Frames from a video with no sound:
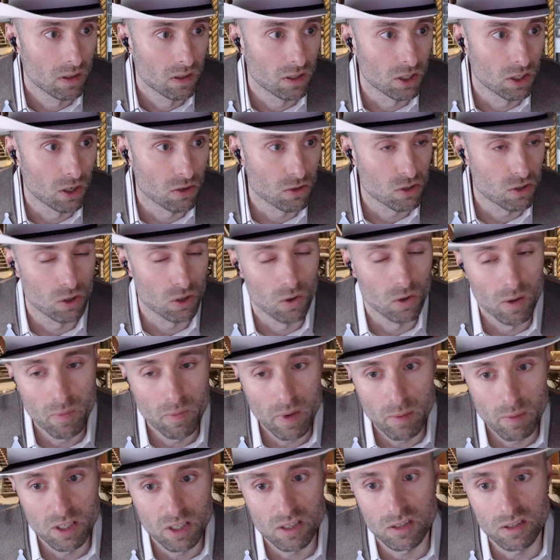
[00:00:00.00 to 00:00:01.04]
you also
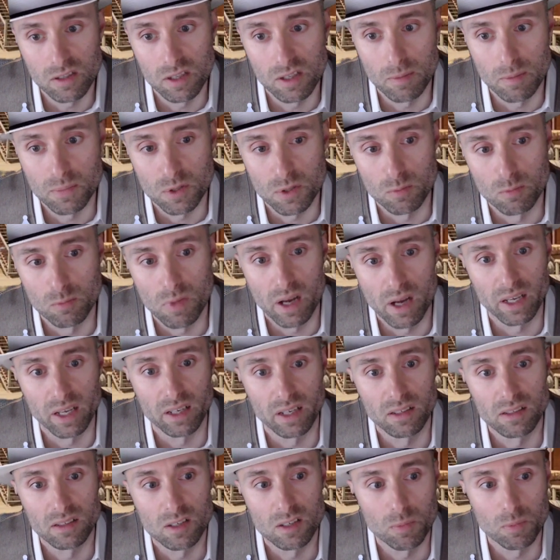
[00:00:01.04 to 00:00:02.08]
maybe slip some
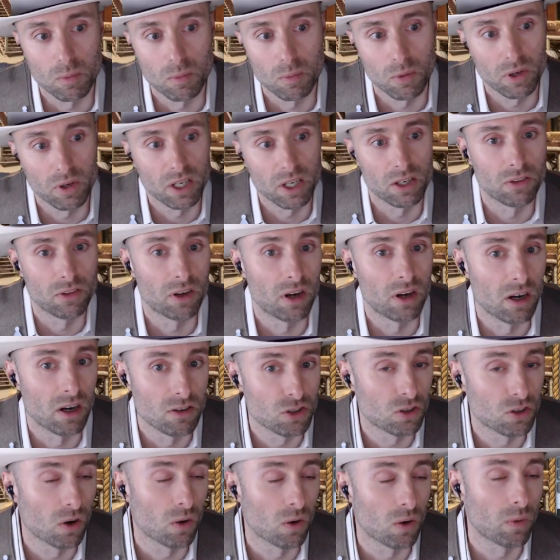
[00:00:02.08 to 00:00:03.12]
money to people here and there
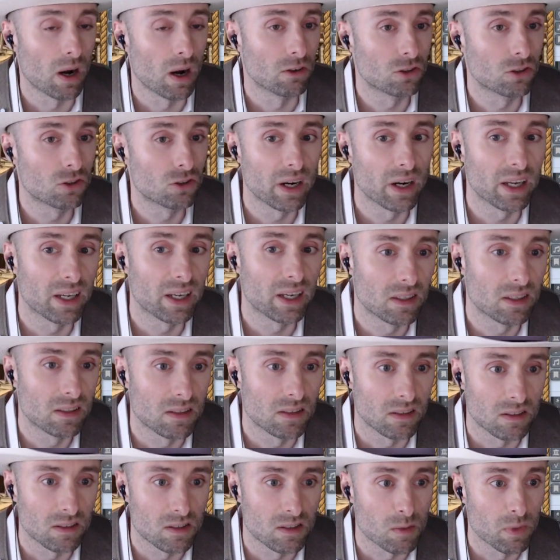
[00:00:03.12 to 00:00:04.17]
as you go around trying to
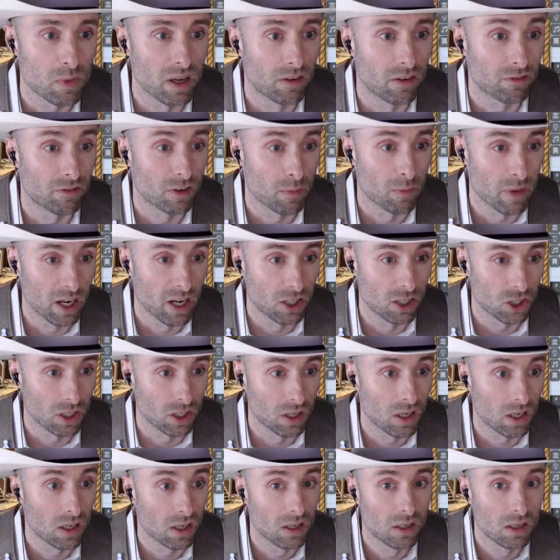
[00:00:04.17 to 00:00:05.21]
get some information